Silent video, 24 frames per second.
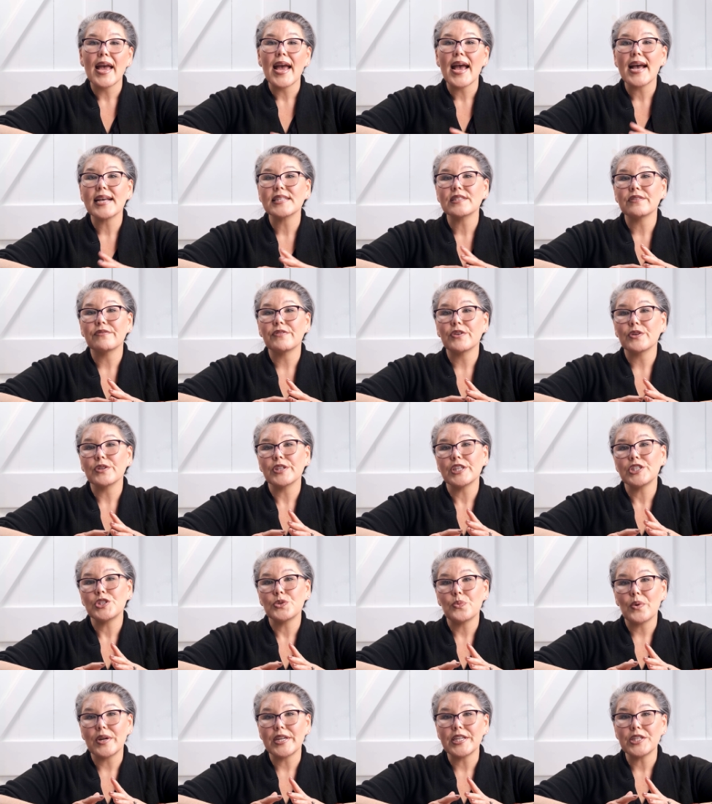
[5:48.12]
As of early
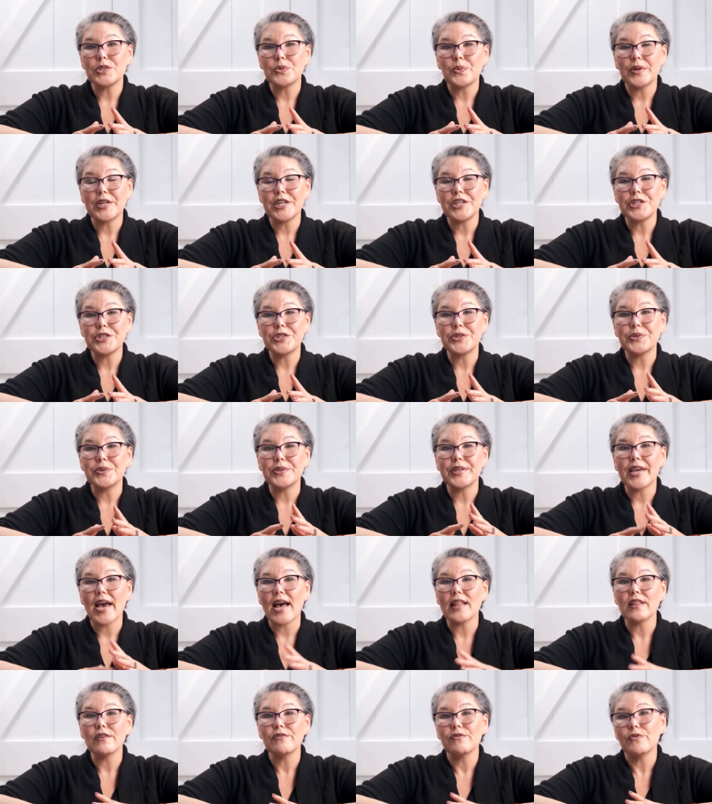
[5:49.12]
2022,
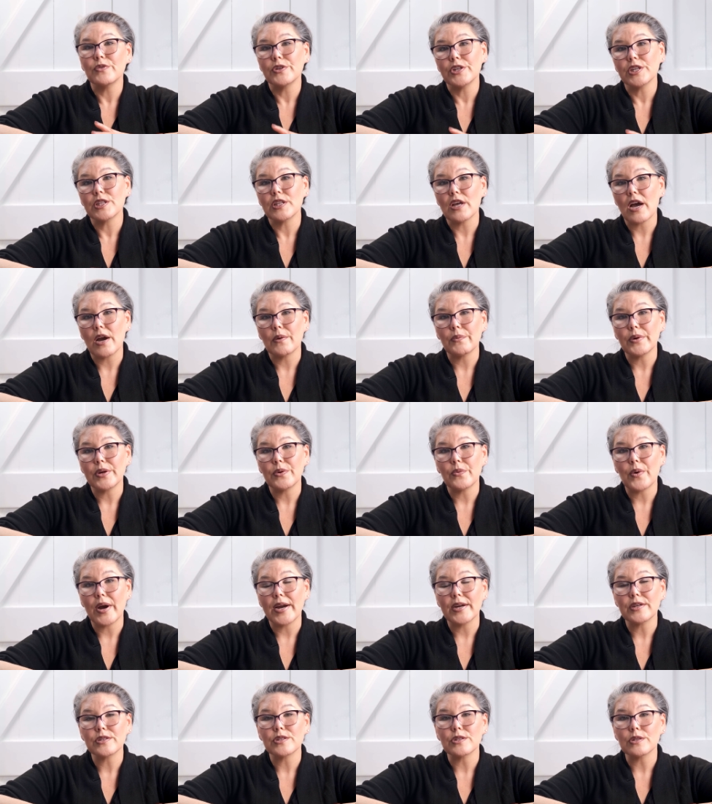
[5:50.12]
California law
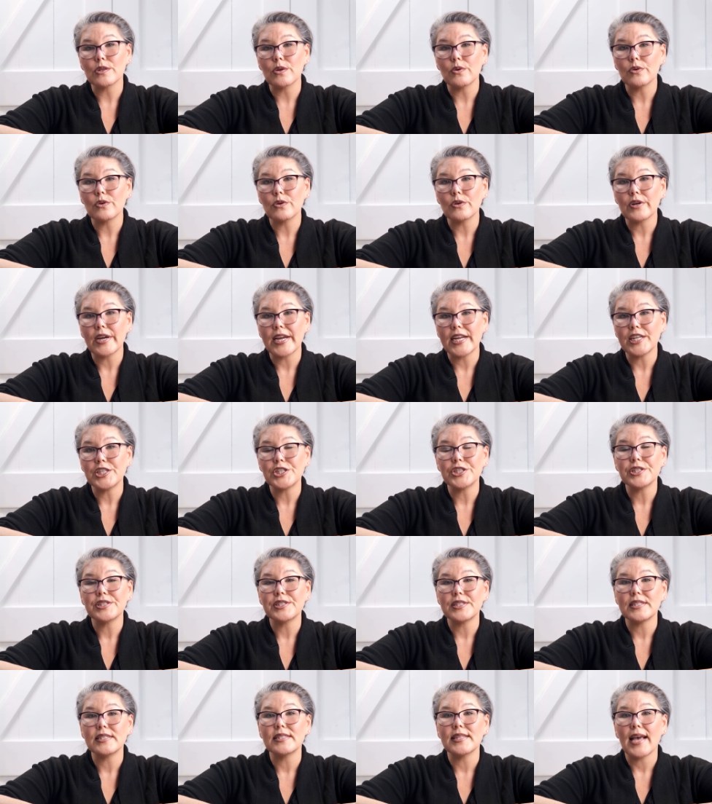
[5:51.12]
requires local
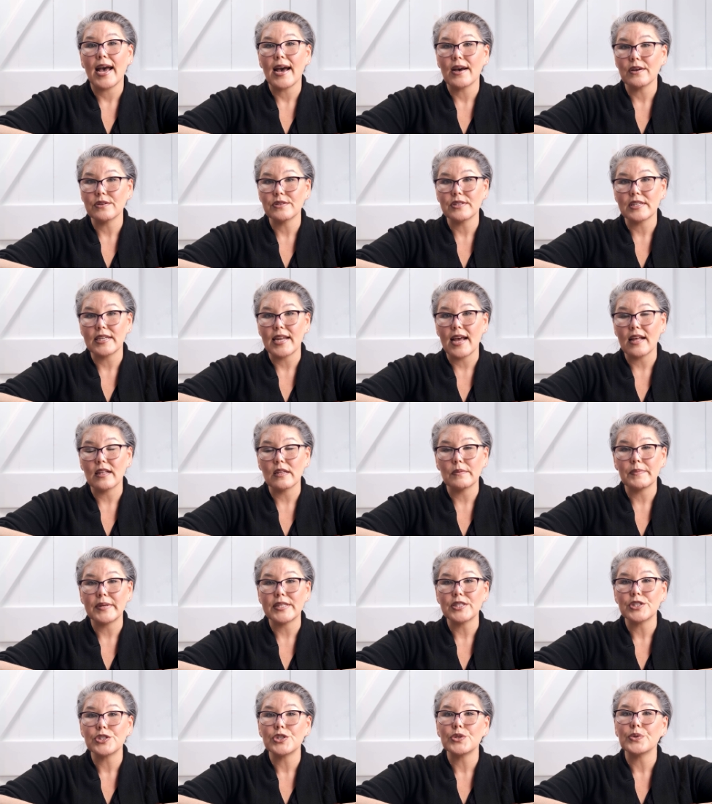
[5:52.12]
agencies' housing
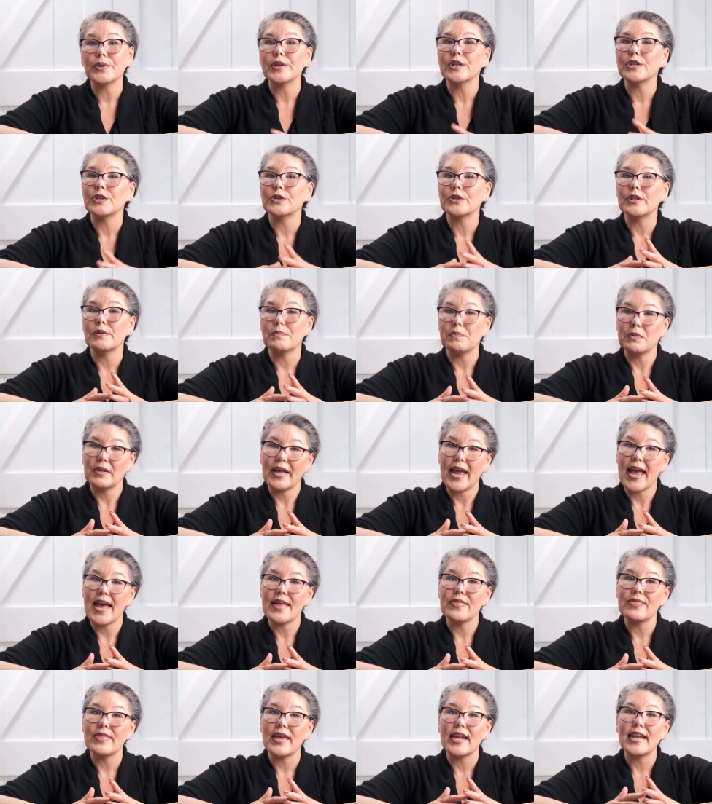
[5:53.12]
elements to include a
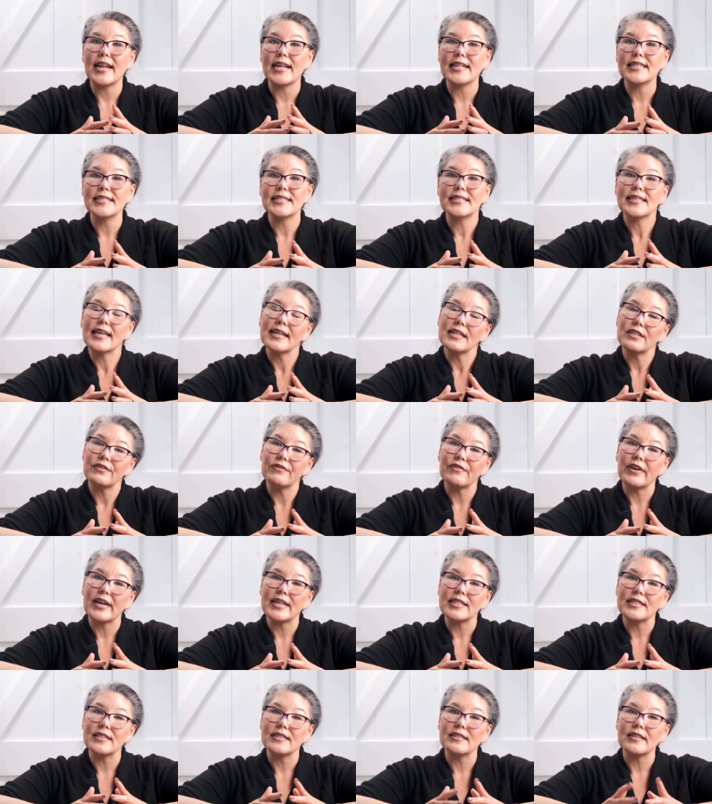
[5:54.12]
plan that
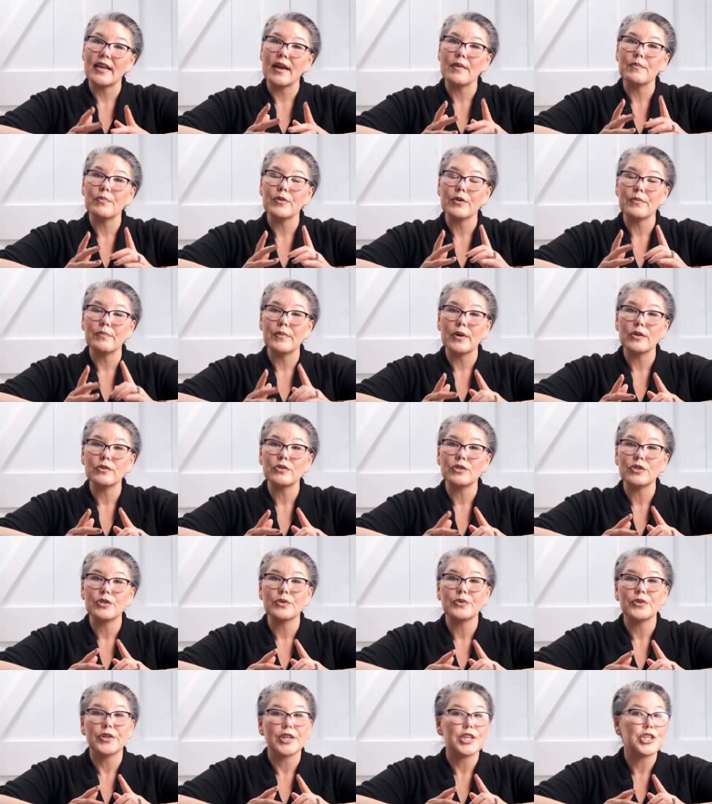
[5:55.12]
incentivizes and promotes
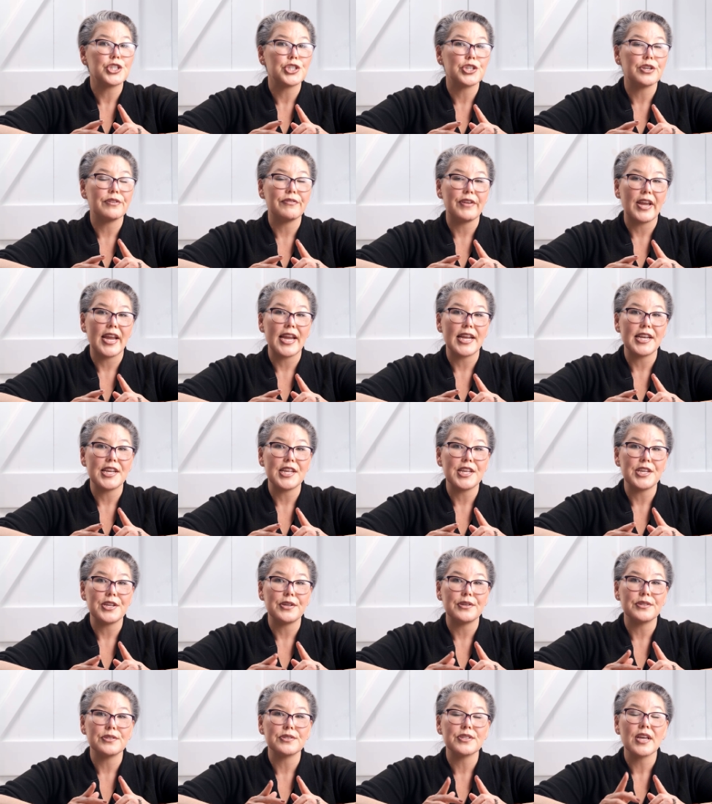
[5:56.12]
the creation of
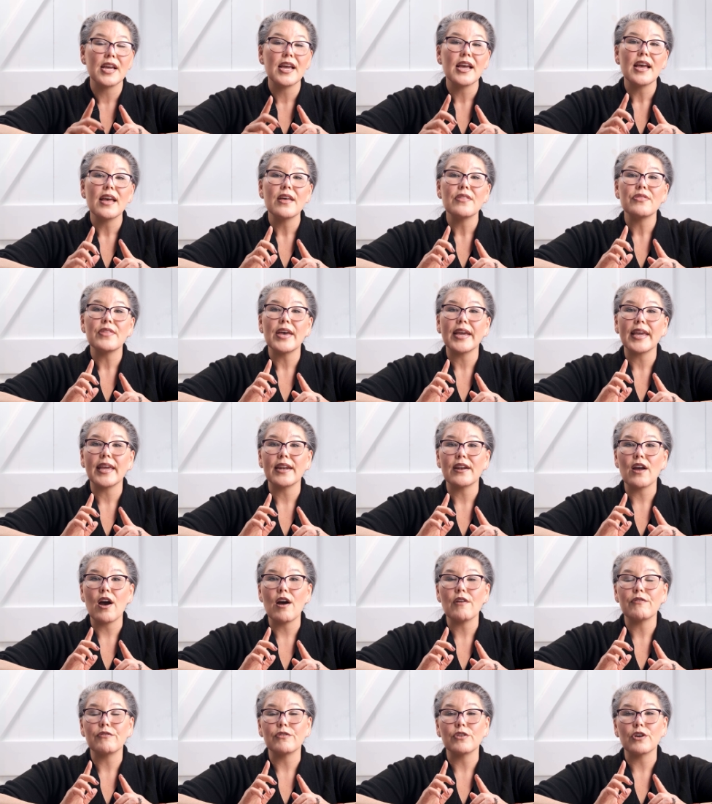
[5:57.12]
ADUs that can
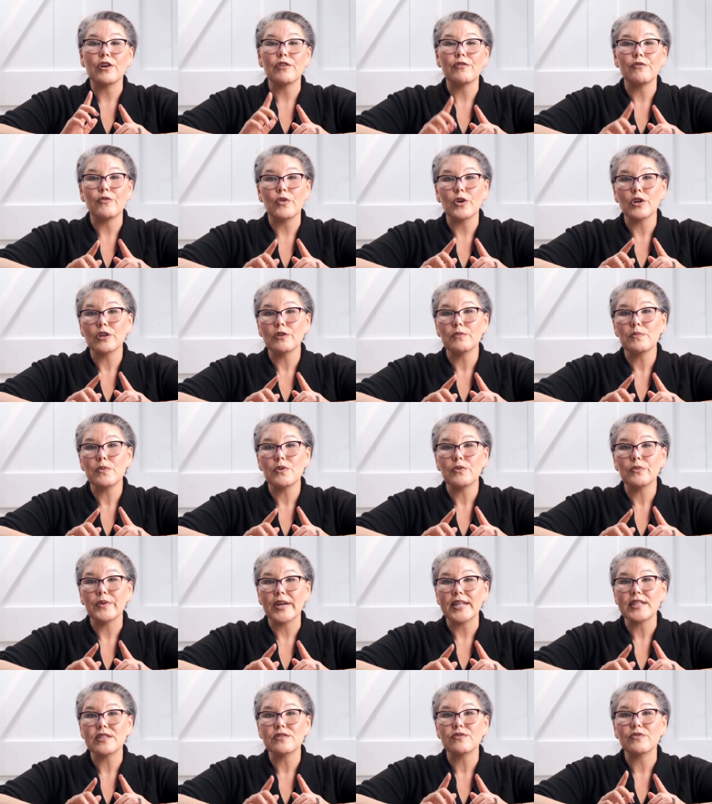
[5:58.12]
offer affordable
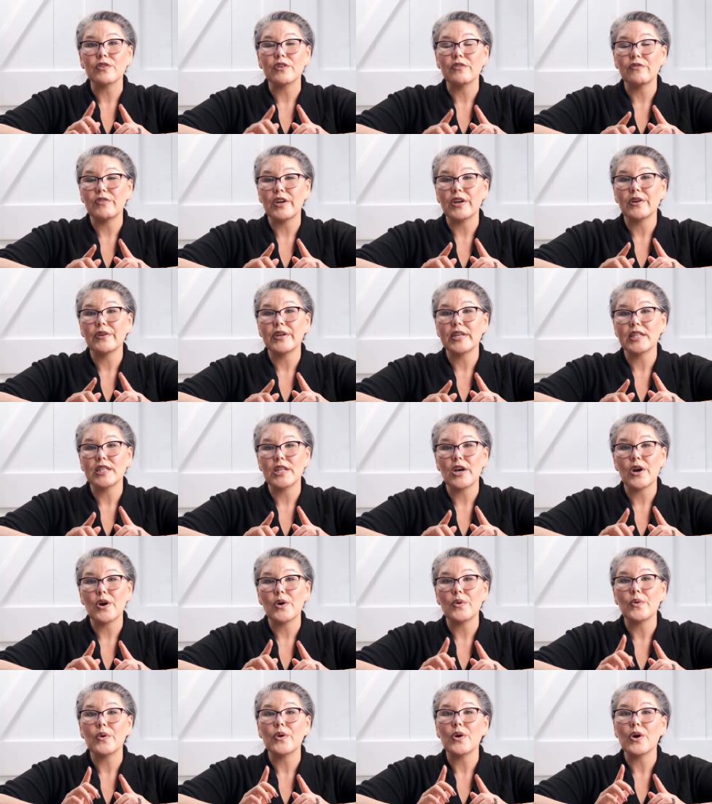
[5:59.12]
rents for very
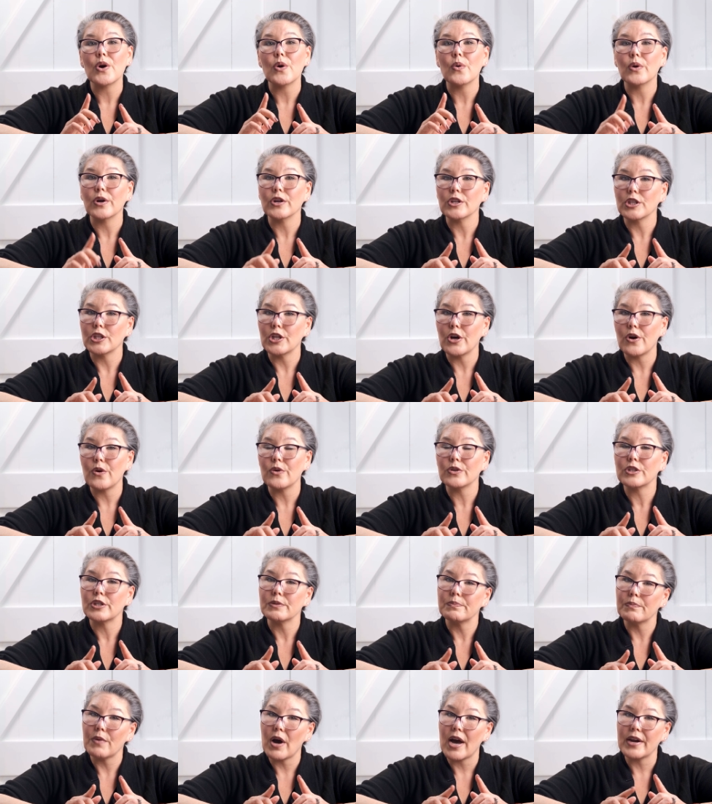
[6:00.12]
low or low
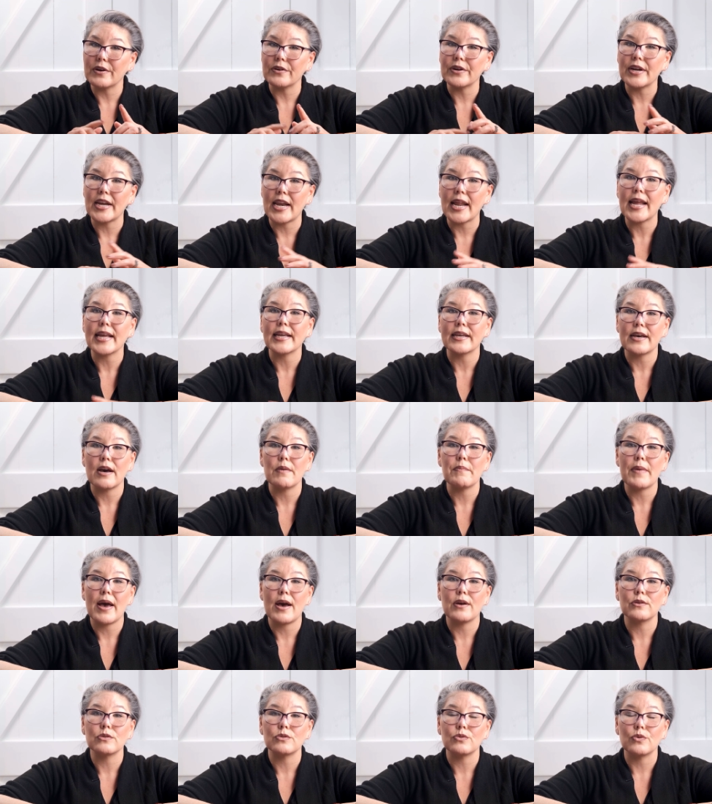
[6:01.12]
to moderate income
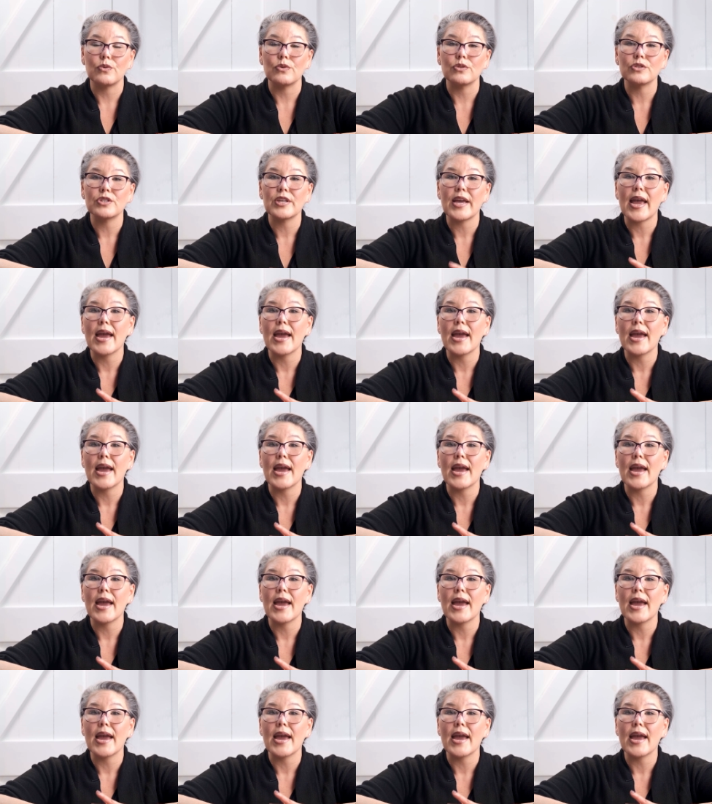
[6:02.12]
households,